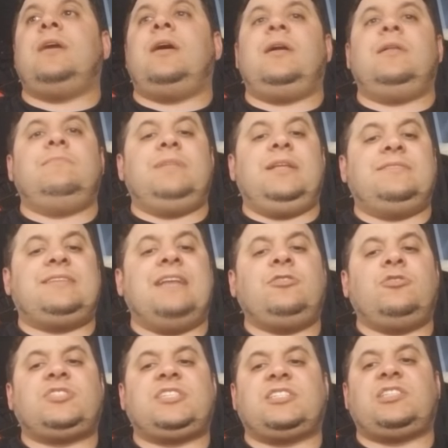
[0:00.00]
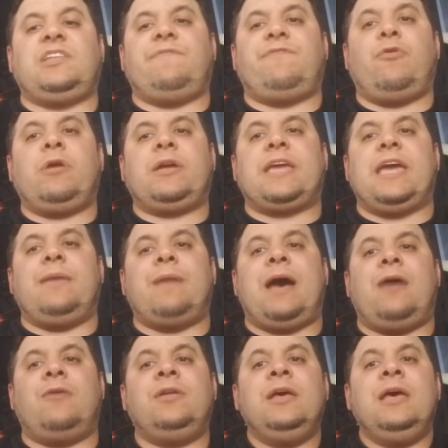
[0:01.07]
Uh, Nintendo 64 came
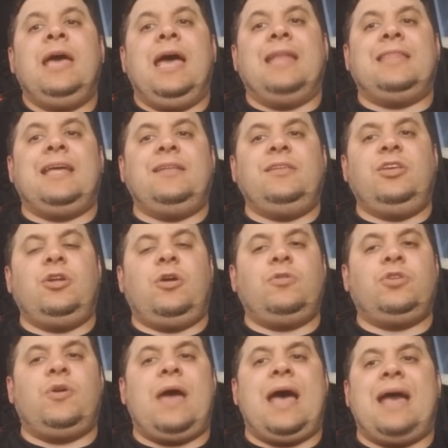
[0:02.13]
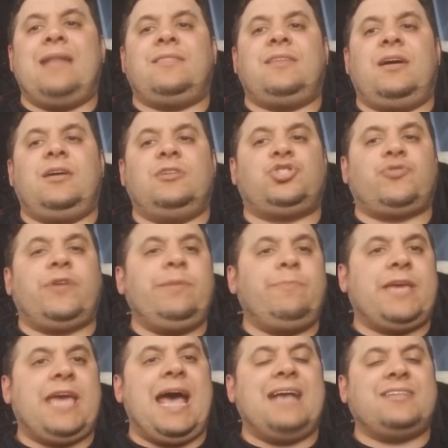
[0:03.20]
out, and then you know you had the
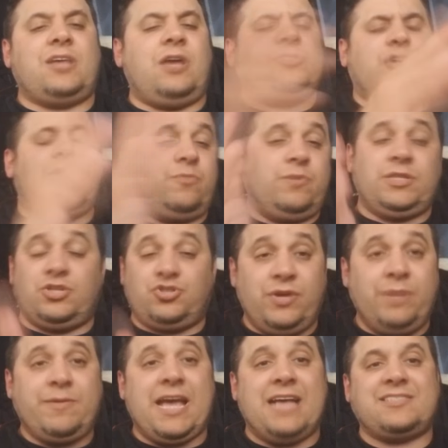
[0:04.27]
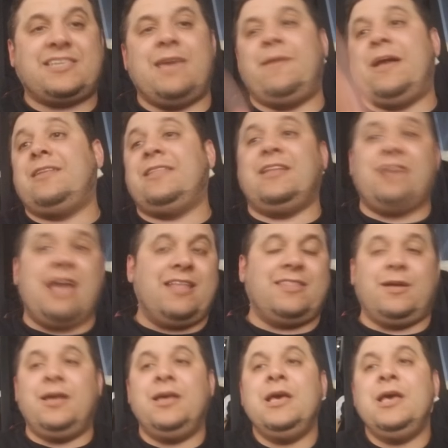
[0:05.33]
Dreamcast. Oh, sorry, when the Dreamcast came out, and then you had
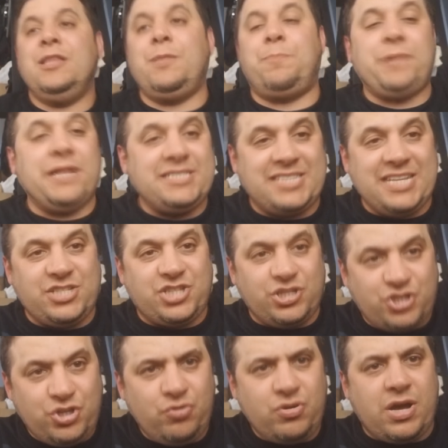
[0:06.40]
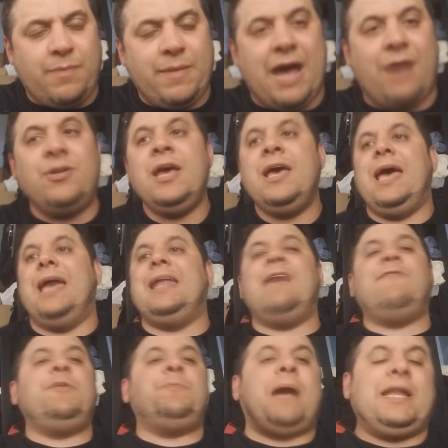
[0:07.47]
the the PlayStation 2 come out, and
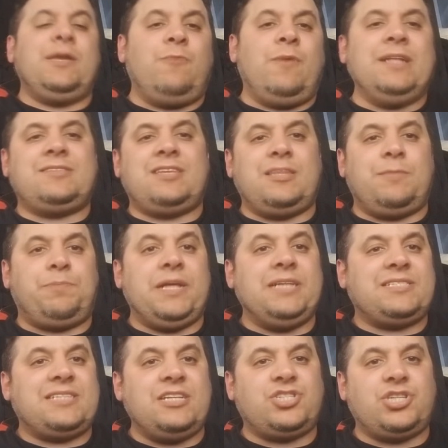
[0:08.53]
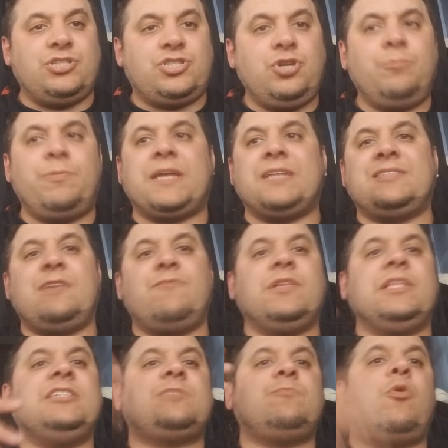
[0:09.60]
everybody went to the PlayStation 2 because they
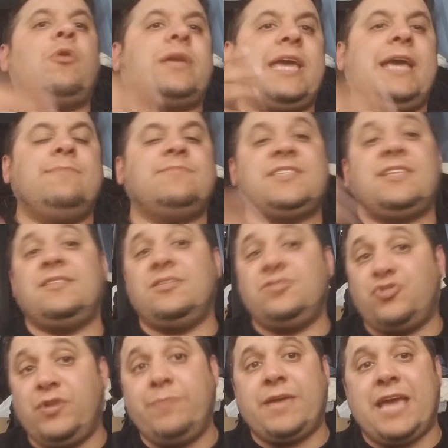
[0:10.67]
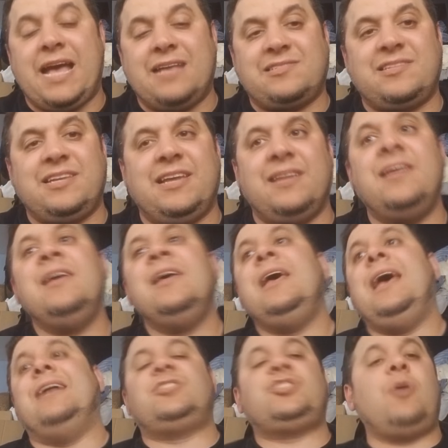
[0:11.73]
released more games than the Dreamcast did,
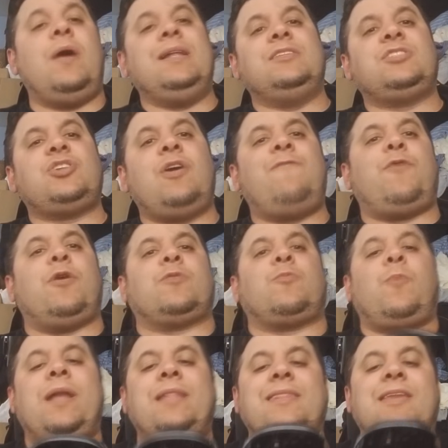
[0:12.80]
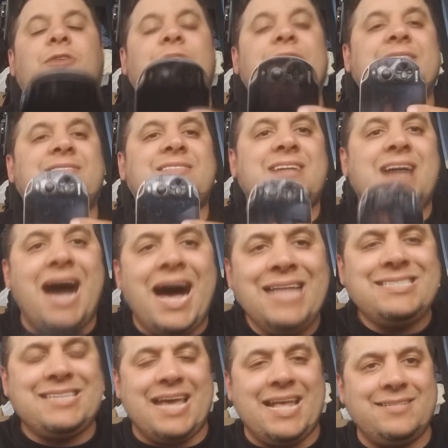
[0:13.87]
and so on and so forth. When there is
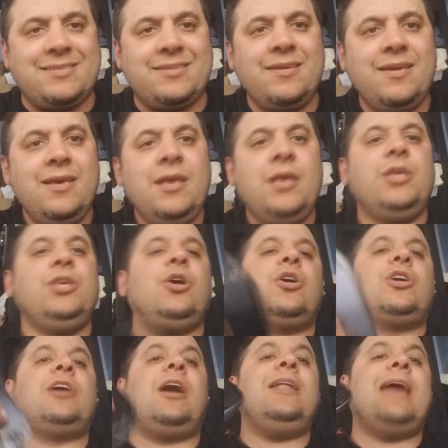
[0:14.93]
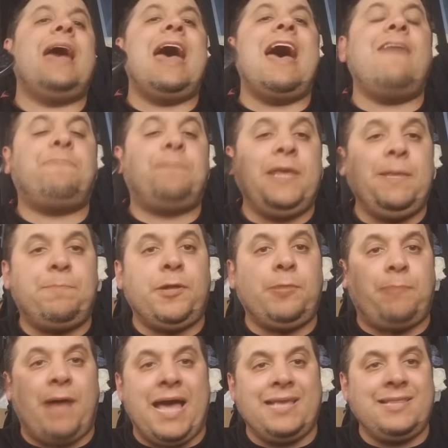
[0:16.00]
content, you're going to have people
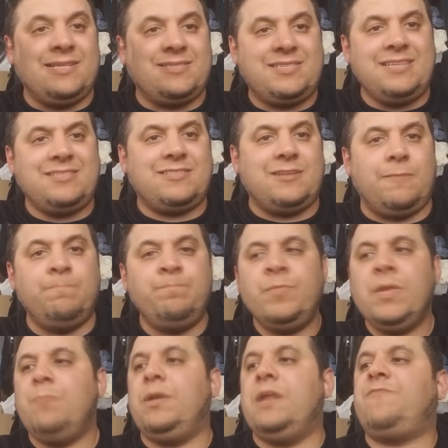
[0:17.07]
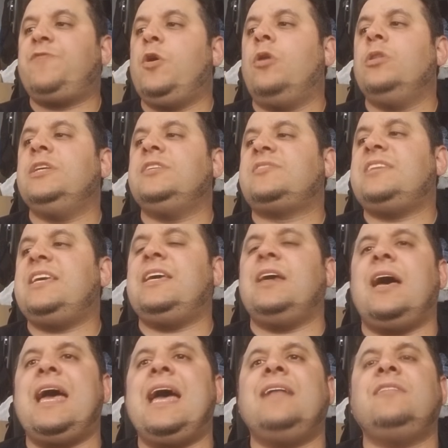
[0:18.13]
buying the system. But if you only see a
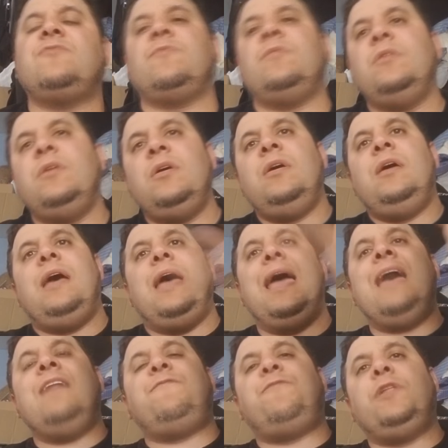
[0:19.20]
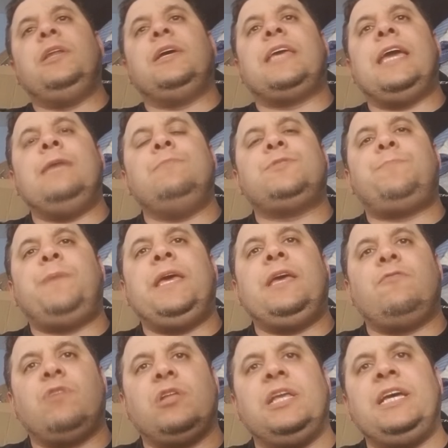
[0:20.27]
hand handful of games
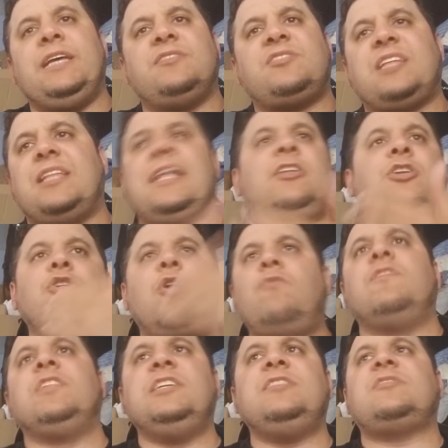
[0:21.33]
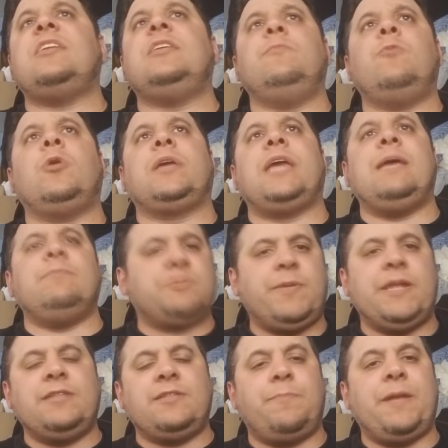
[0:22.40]
being released, and then you don't release any more games
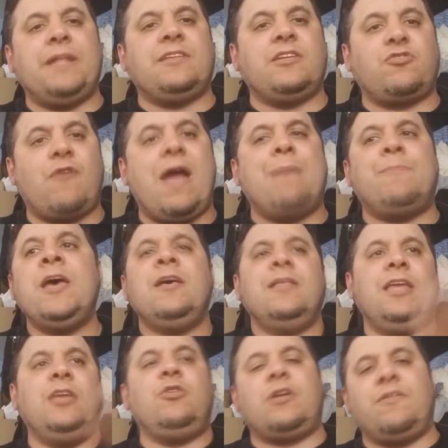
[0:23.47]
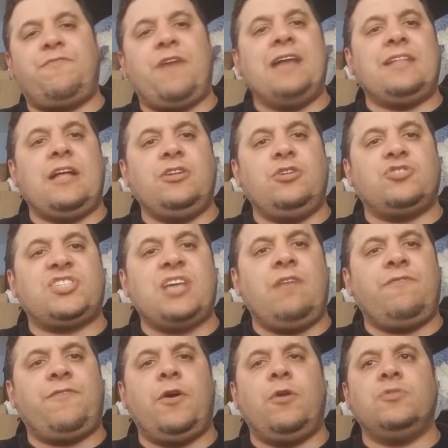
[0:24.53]
but independent crap that you could find on your cell
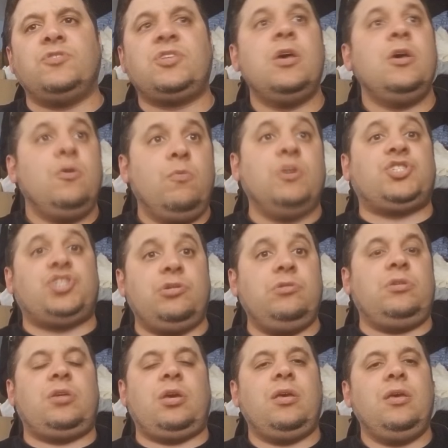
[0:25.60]
phones, which,